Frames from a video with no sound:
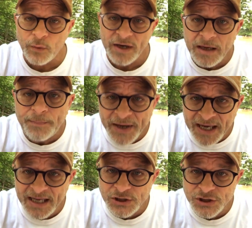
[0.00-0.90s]
he
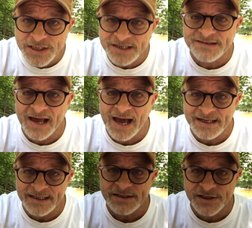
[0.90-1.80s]
pitched his
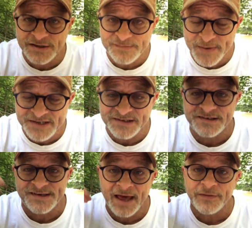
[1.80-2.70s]
idea to this
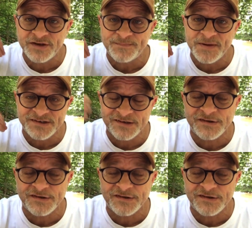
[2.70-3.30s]
business. Now this business